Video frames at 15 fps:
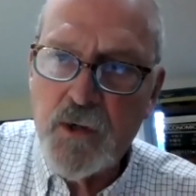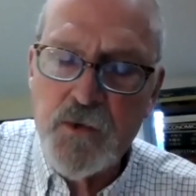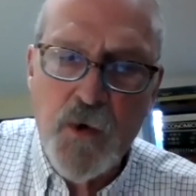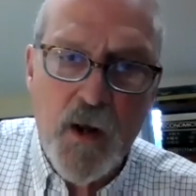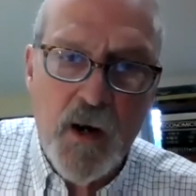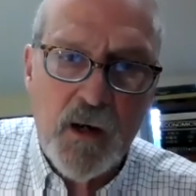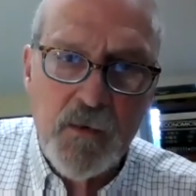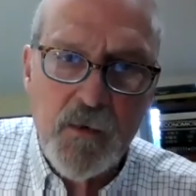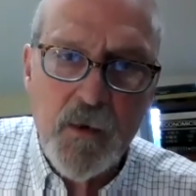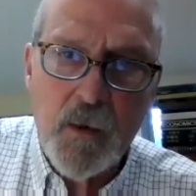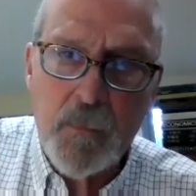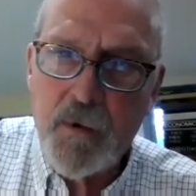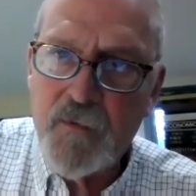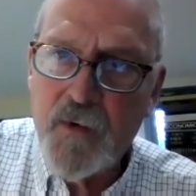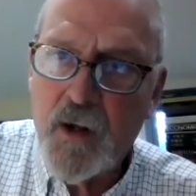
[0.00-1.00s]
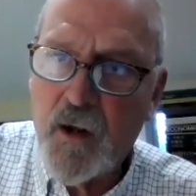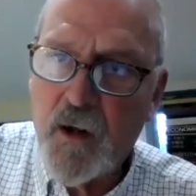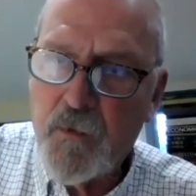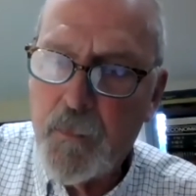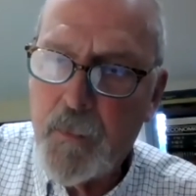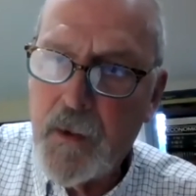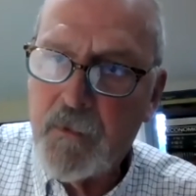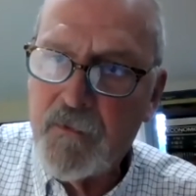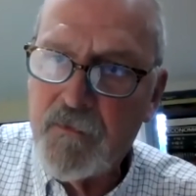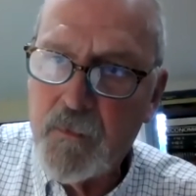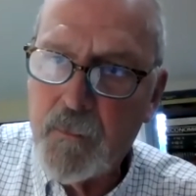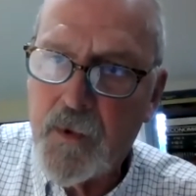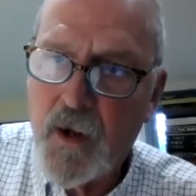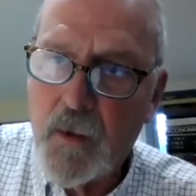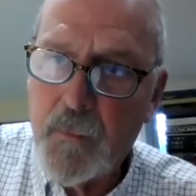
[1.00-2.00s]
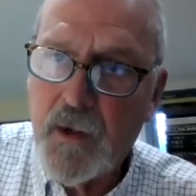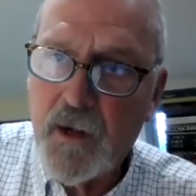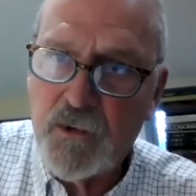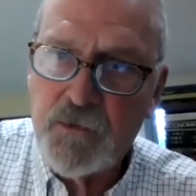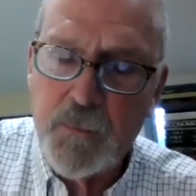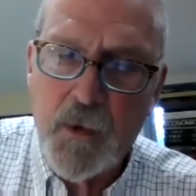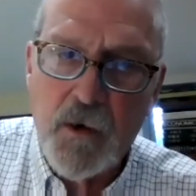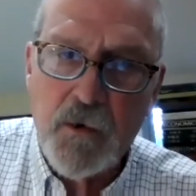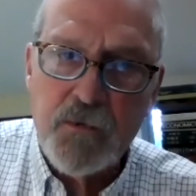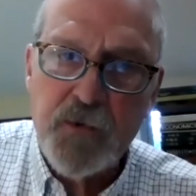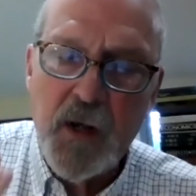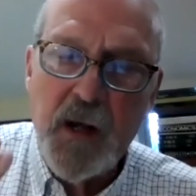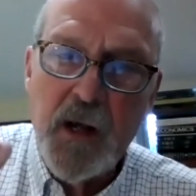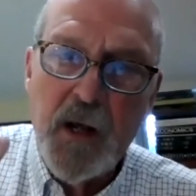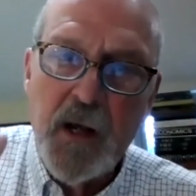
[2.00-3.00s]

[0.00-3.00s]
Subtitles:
to try to prevent other people from becoming exposed.